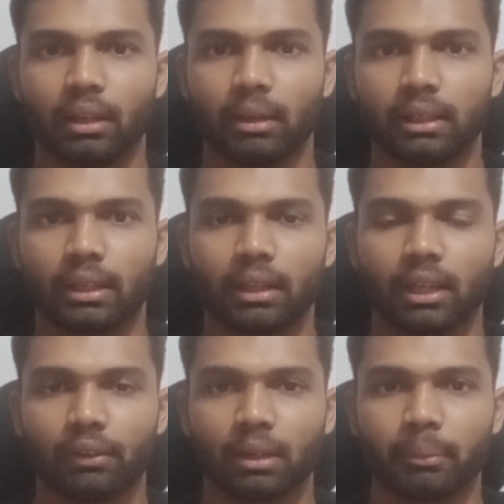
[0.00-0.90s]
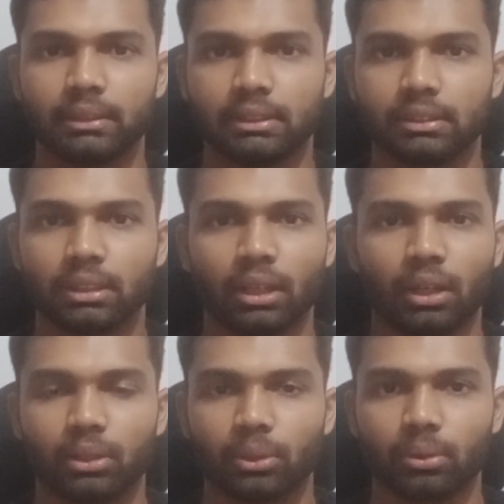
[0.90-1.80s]
in a regular basis
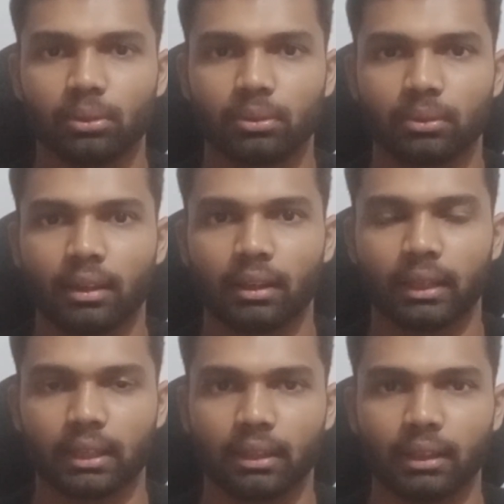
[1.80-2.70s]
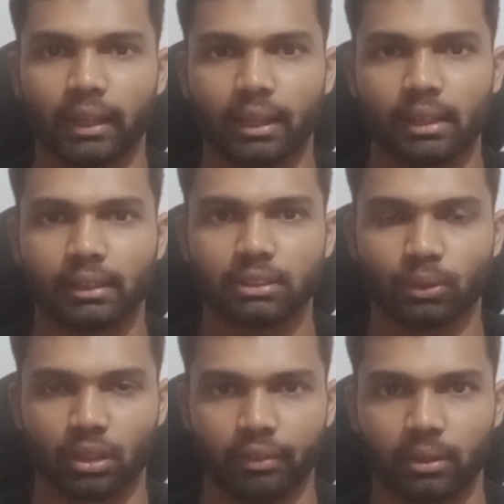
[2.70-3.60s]
to get a higher returns out
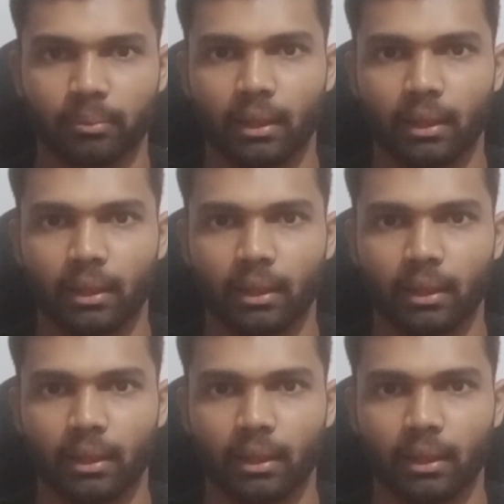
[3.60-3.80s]
of it.